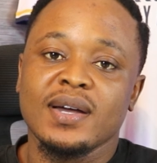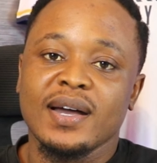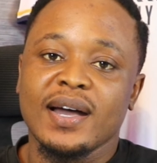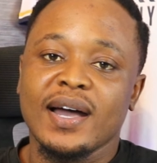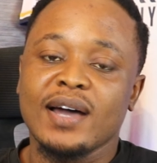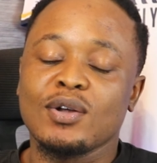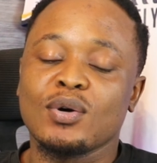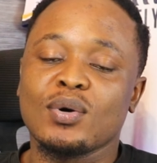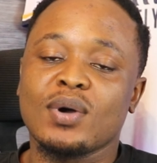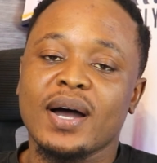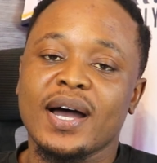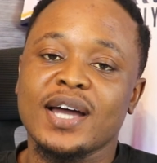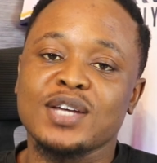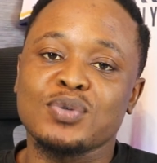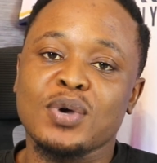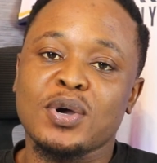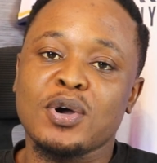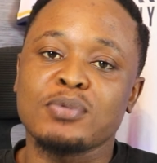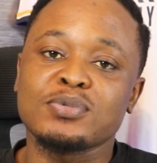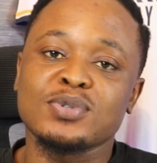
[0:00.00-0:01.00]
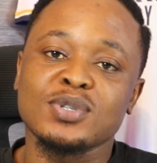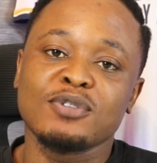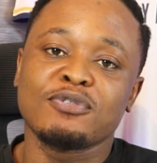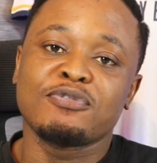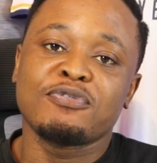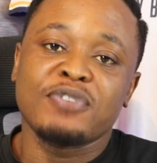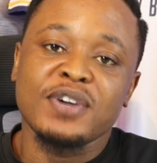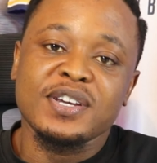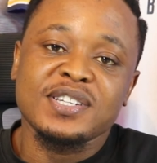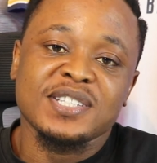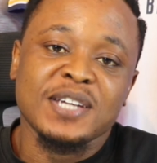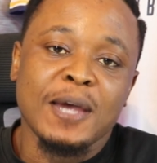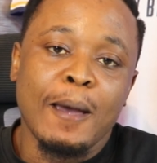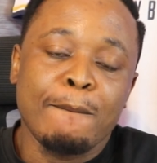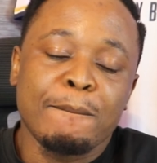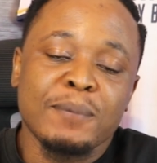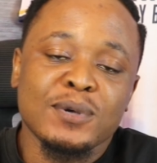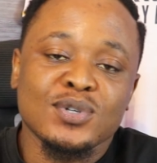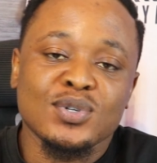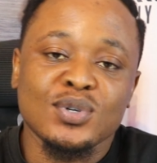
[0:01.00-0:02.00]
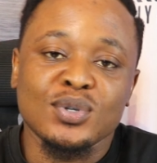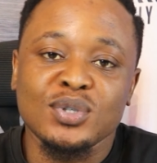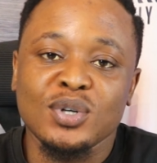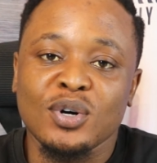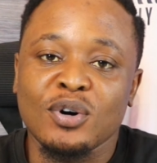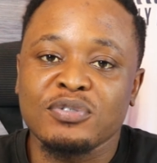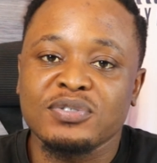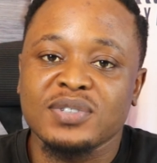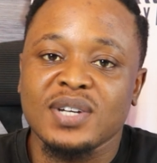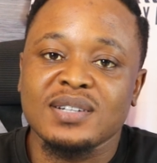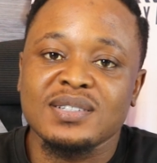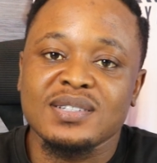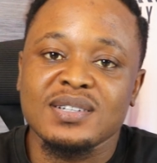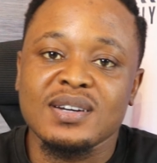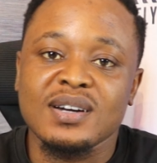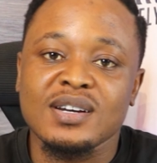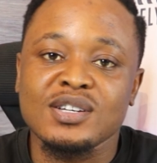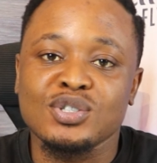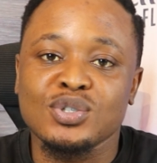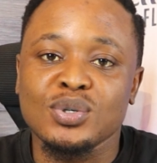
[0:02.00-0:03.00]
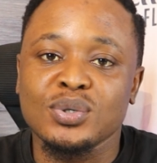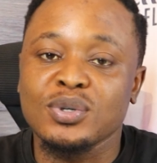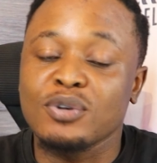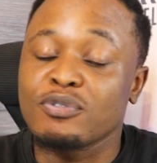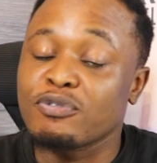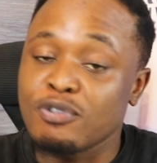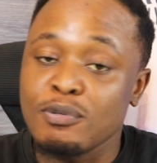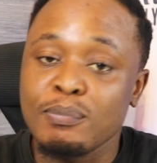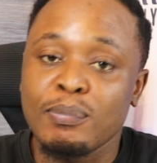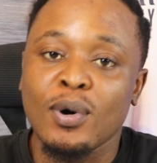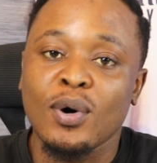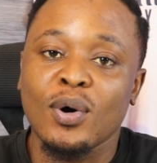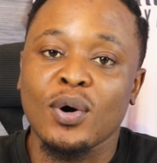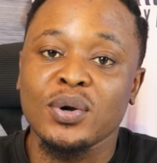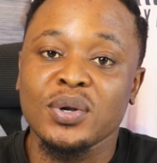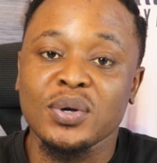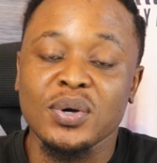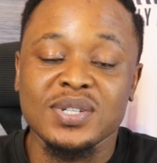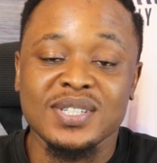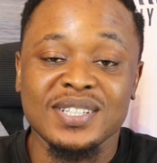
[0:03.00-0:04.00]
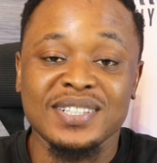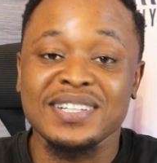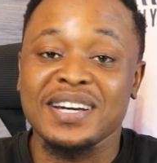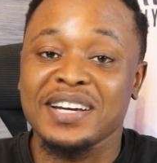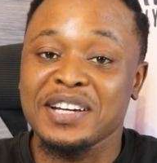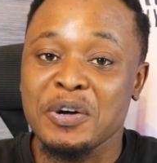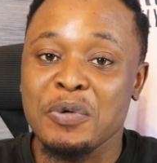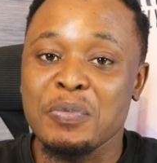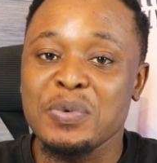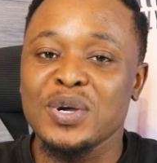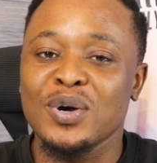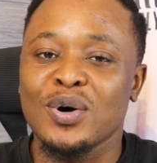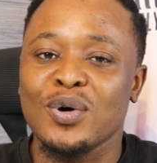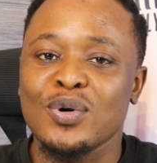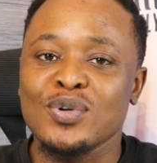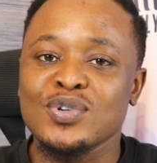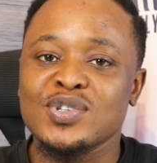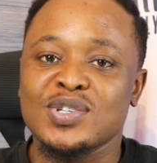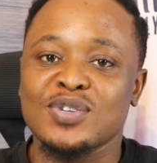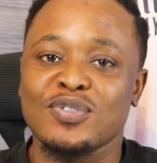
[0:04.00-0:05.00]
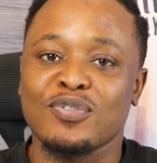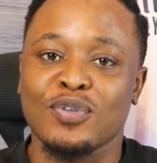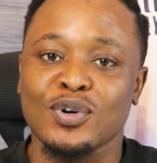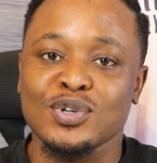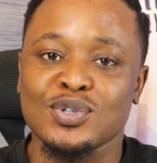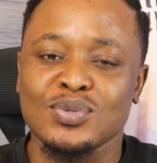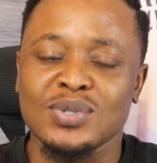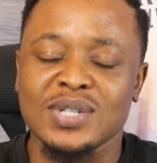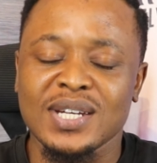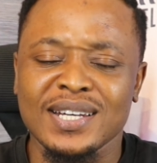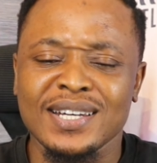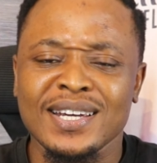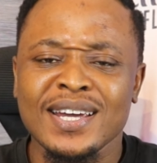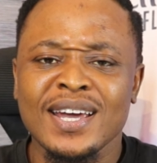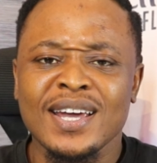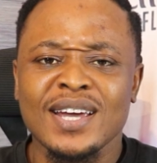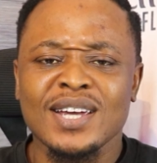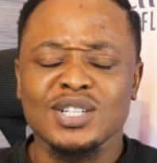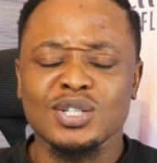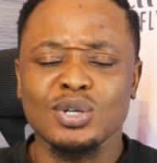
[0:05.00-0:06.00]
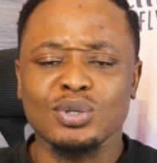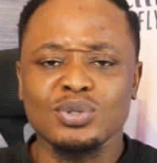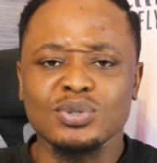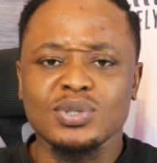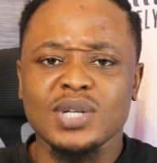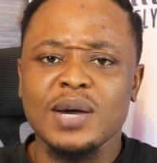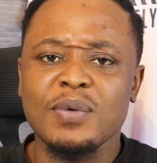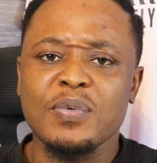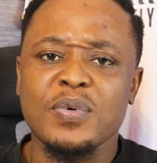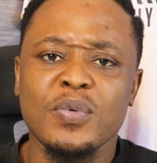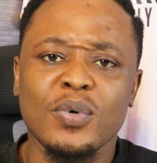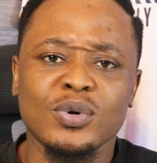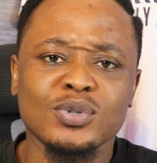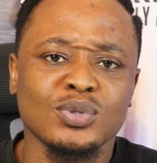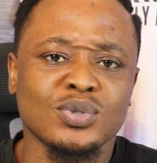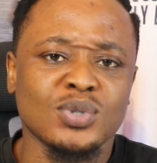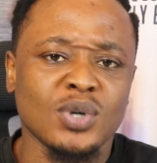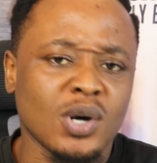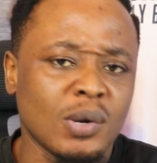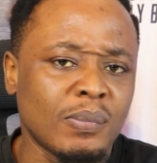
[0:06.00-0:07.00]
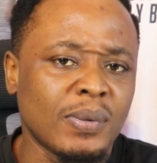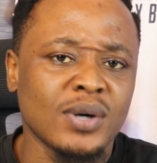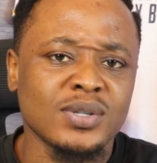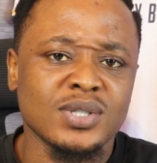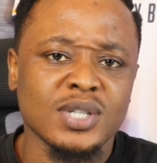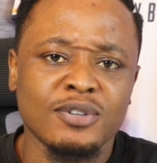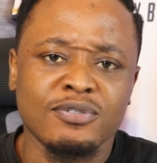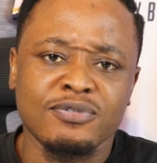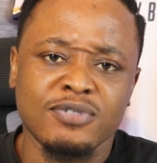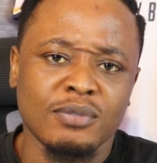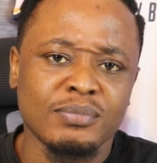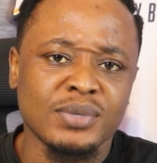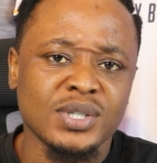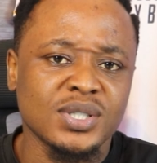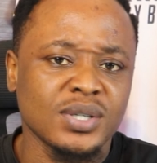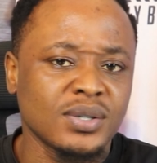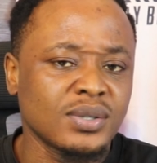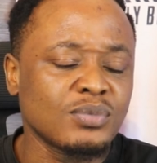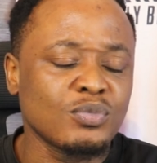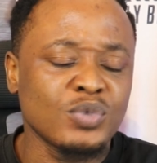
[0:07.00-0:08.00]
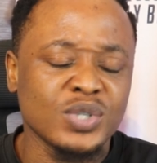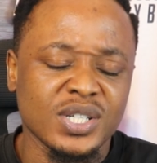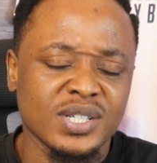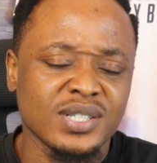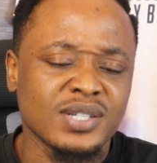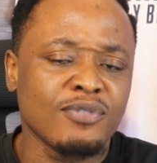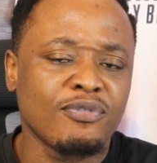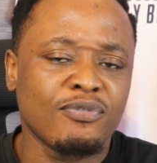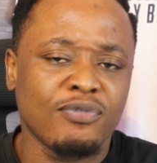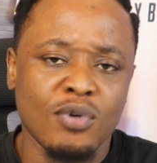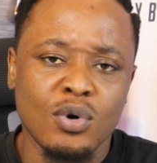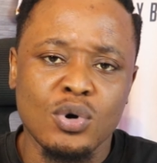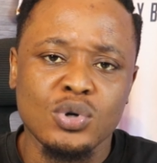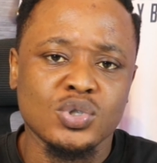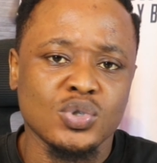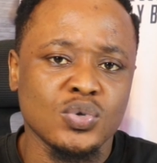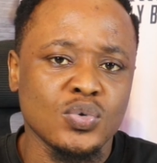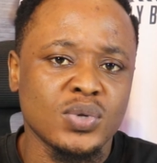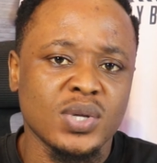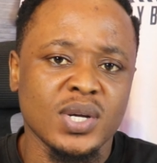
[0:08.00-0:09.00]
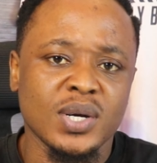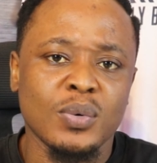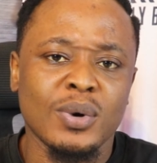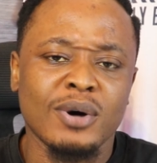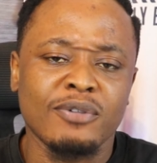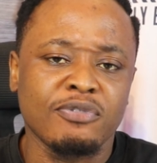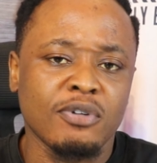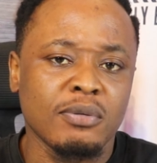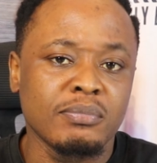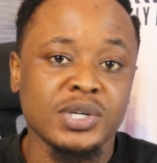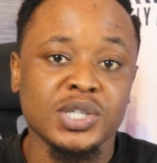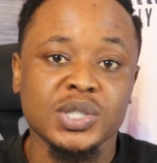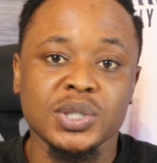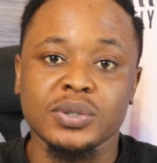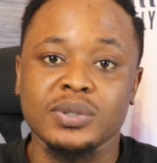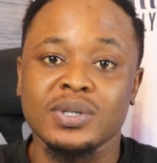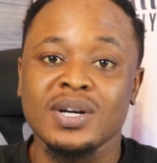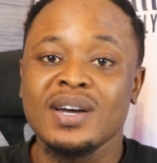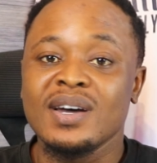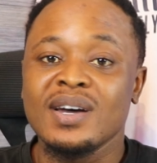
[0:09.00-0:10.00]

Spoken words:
Hello, guys. Welcome to the first episode of Tactical Zone of Football or Nothing, and I'll be your host for today. So, today we want to talk about a formation which is a 4-2-3-1 formation.